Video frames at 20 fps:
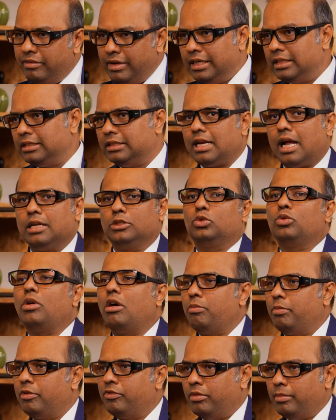when it starts to
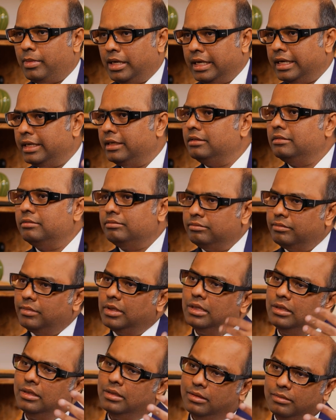outperform again,
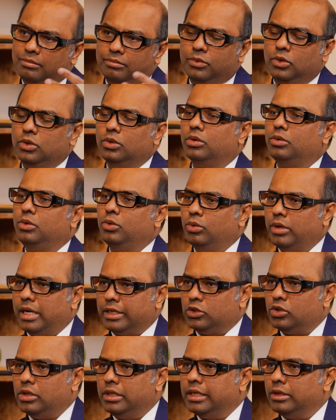you
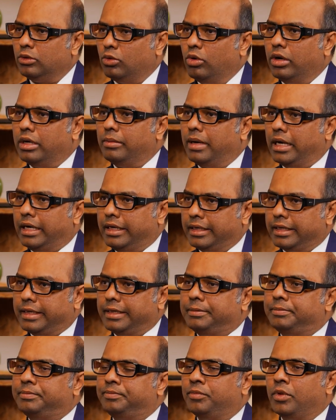actually can go and buy it
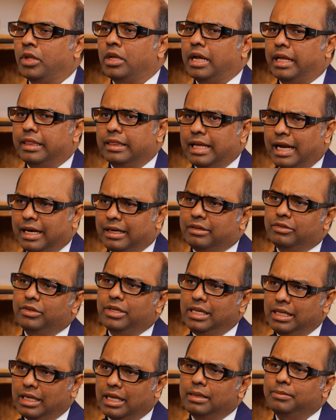again. That
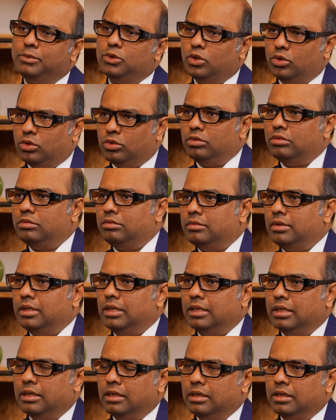really helps you
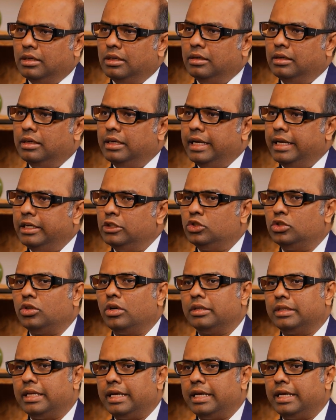to ensure